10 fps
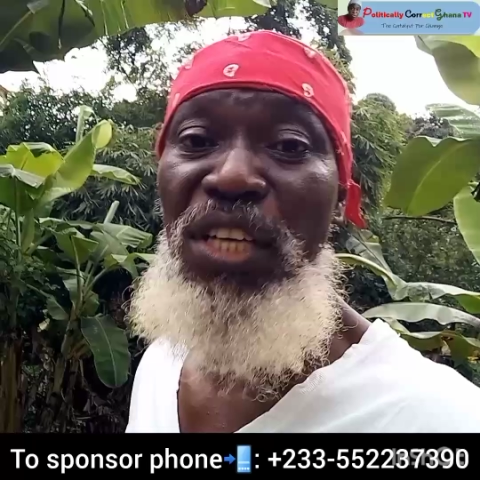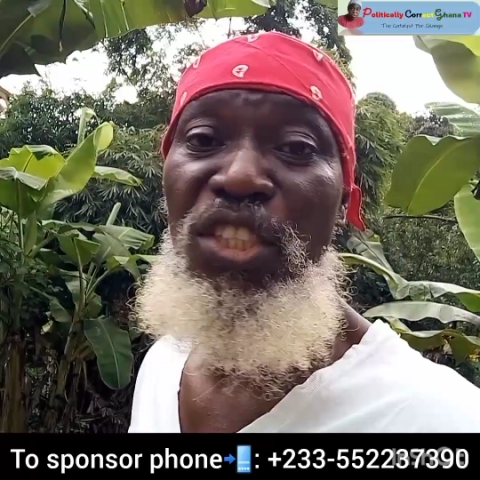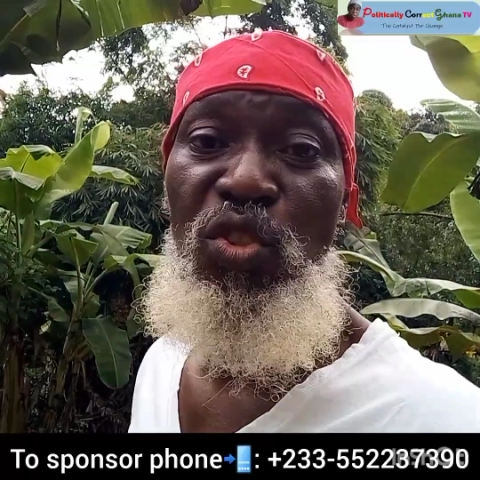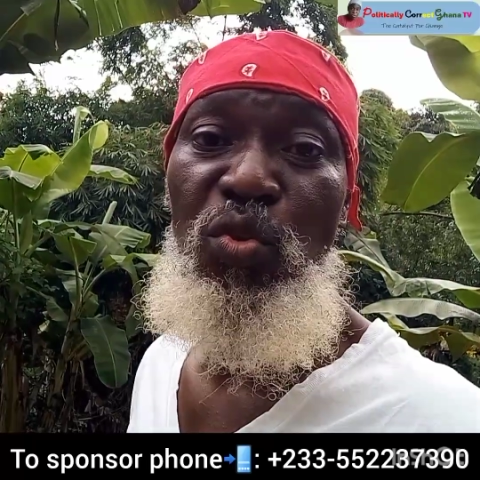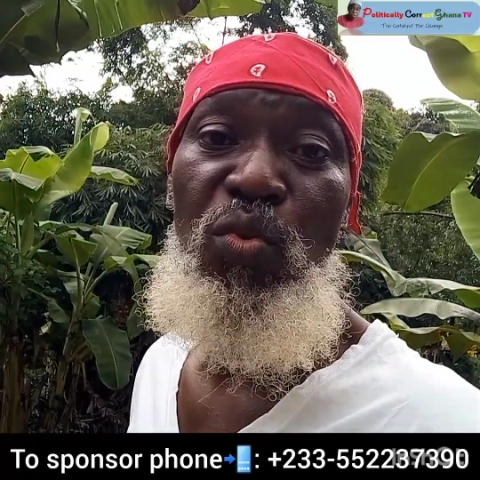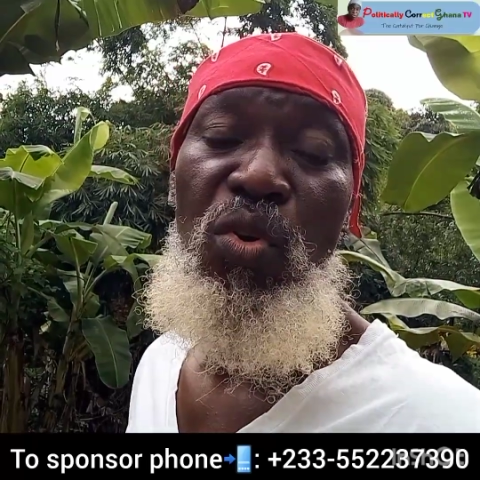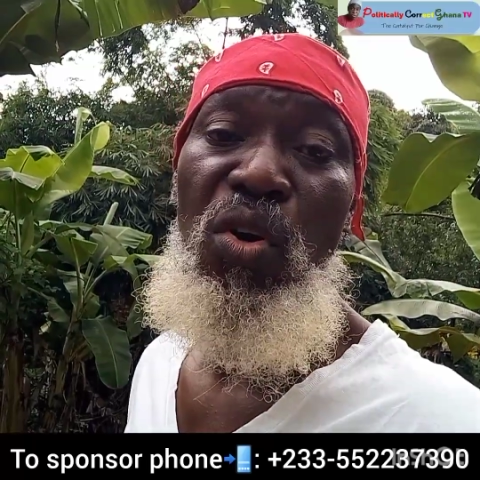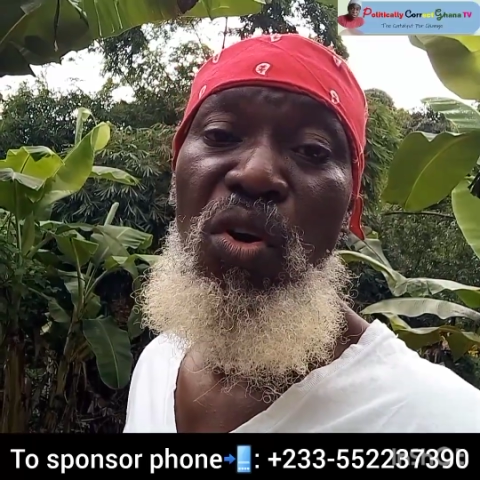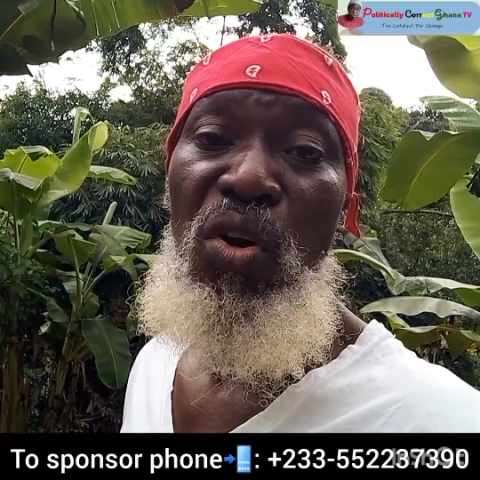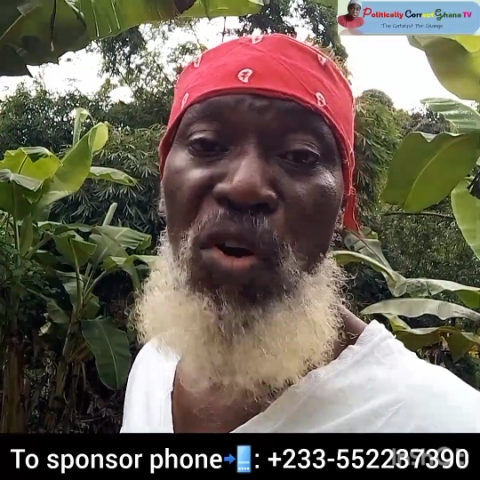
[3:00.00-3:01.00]
into
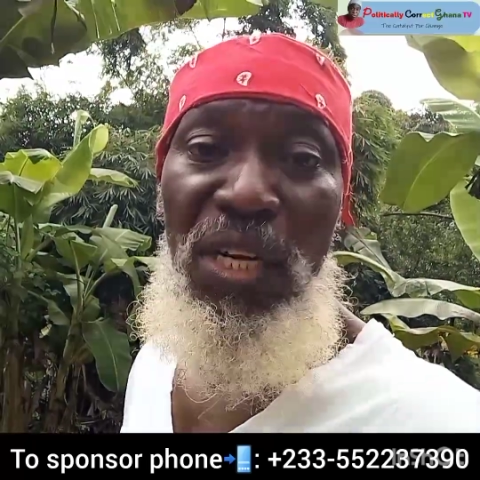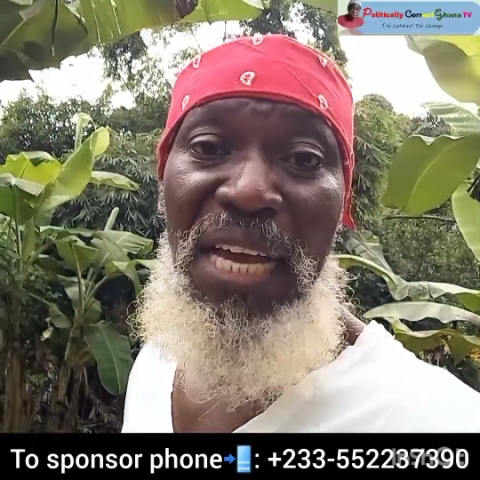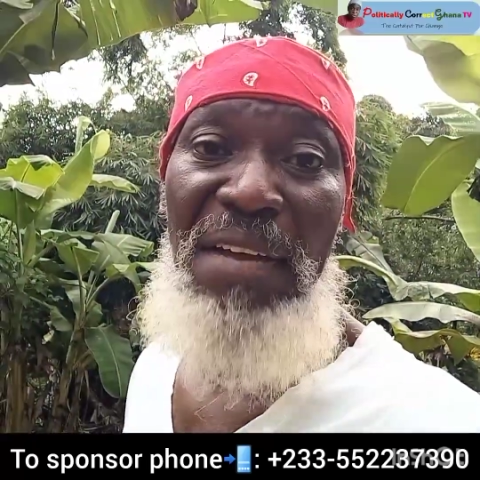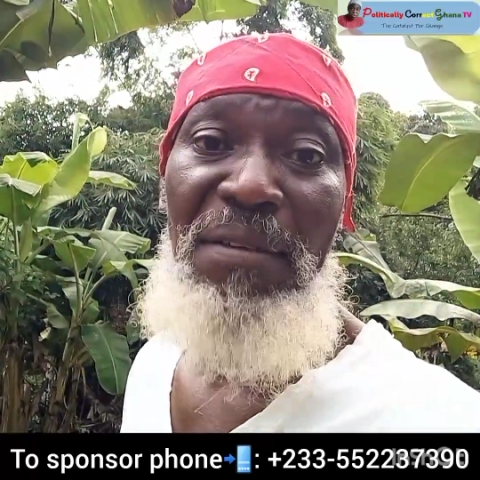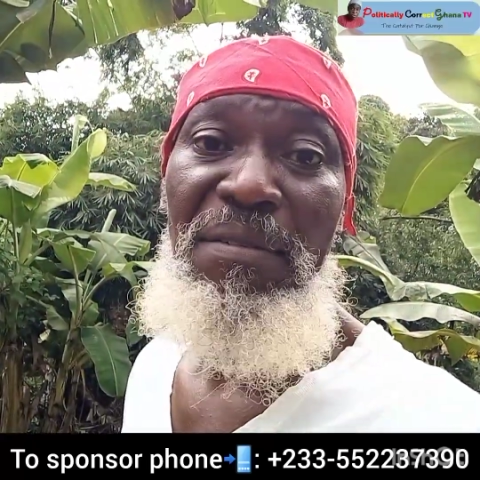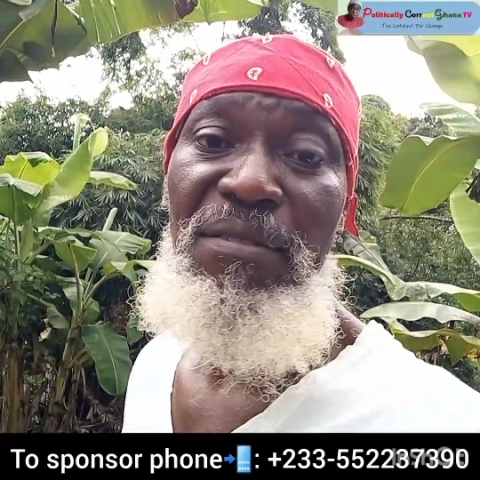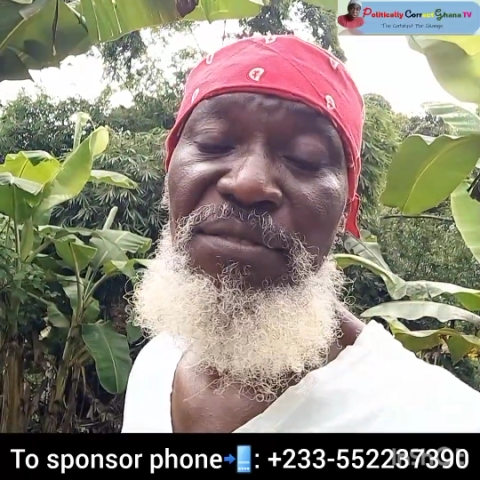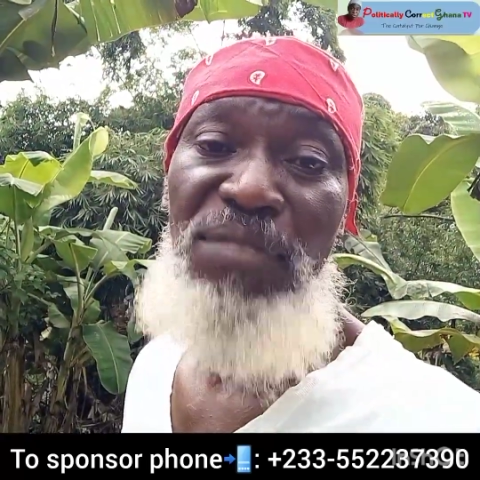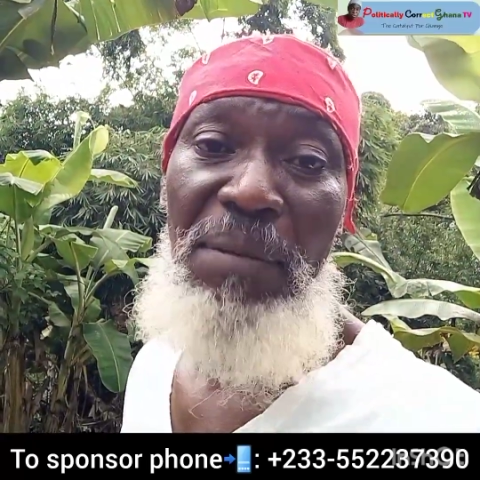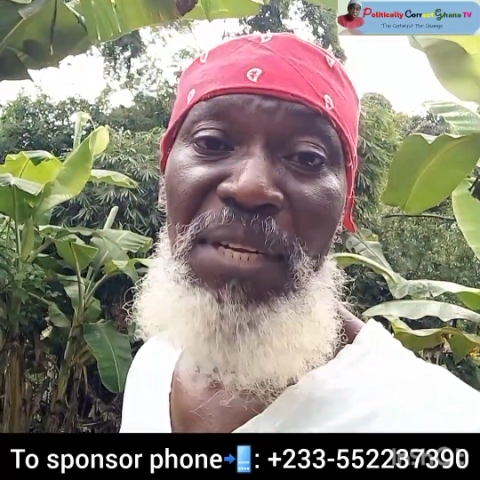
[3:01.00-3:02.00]
other
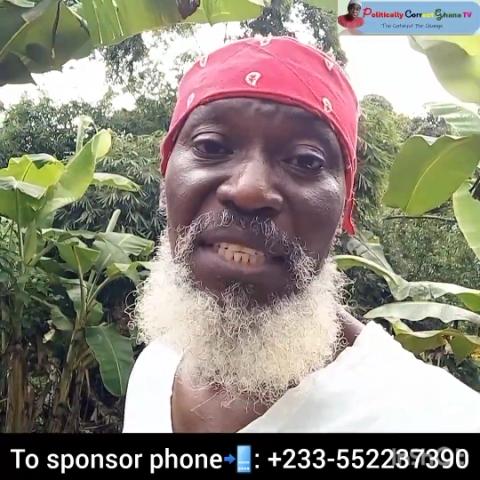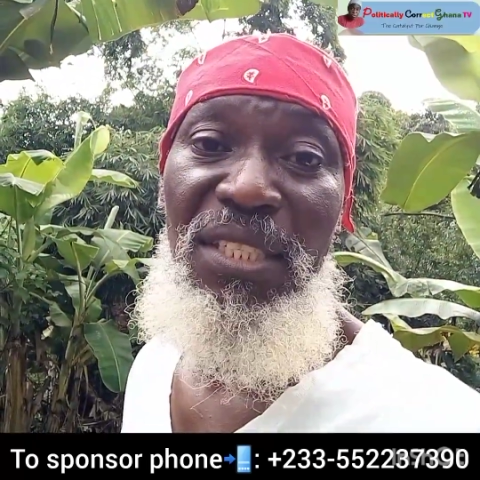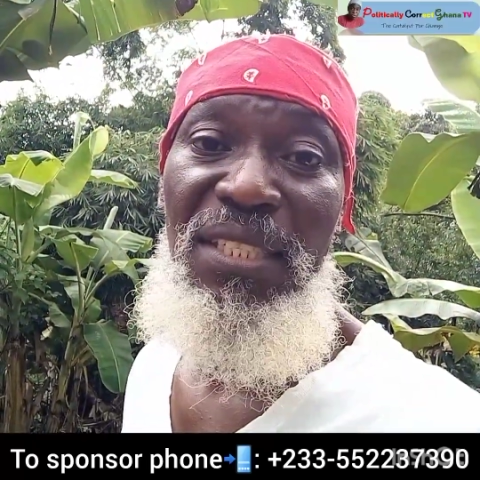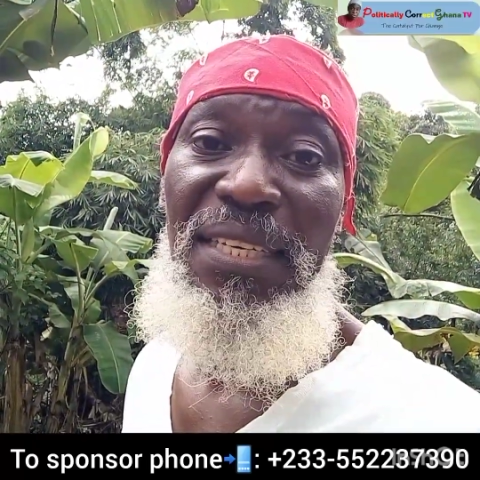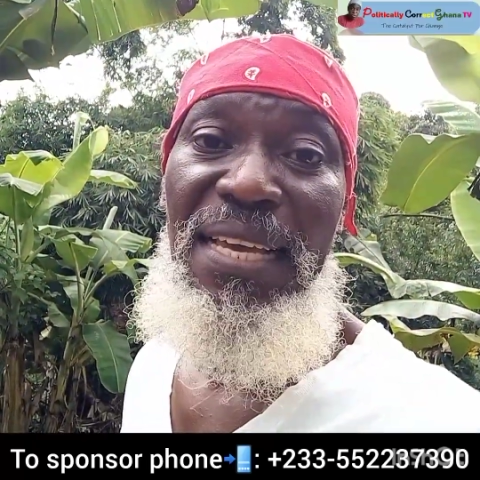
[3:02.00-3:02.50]
families